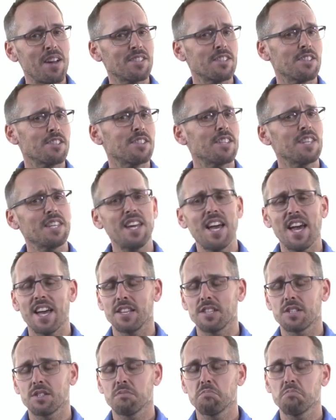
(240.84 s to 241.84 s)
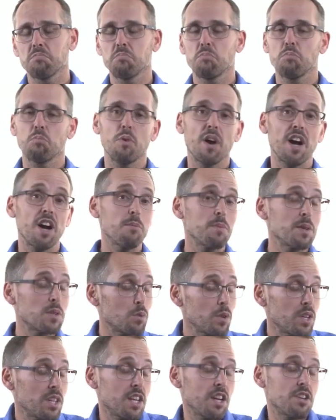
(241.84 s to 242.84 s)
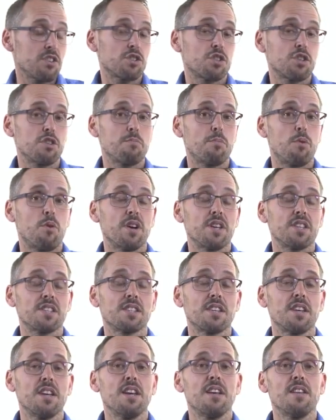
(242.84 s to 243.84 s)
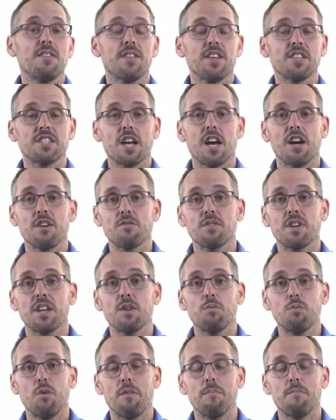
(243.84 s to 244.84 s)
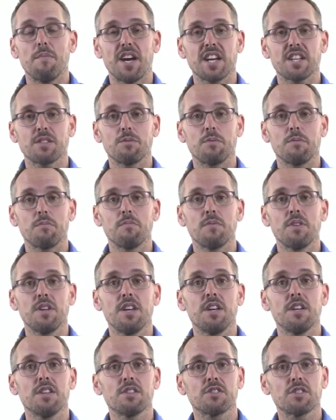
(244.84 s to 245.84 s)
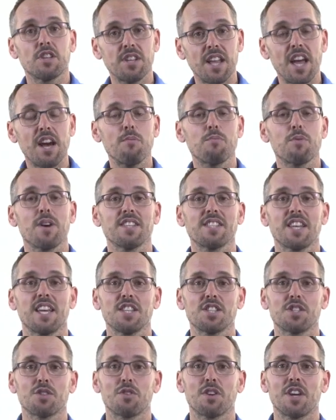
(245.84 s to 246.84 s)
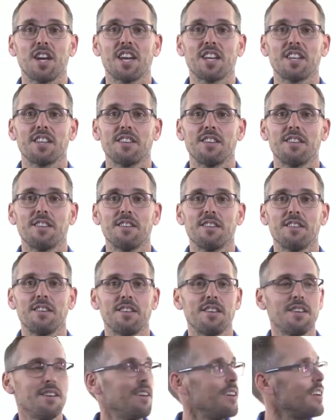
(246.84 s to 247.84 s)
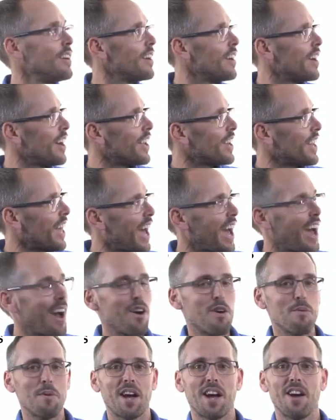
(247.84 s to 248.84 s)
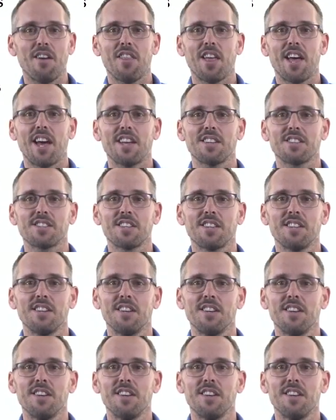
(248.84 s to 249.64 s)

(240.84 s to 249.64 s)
asks us to guess. Well, between those two points, there's only one maximum. So now press enter again. And how about that?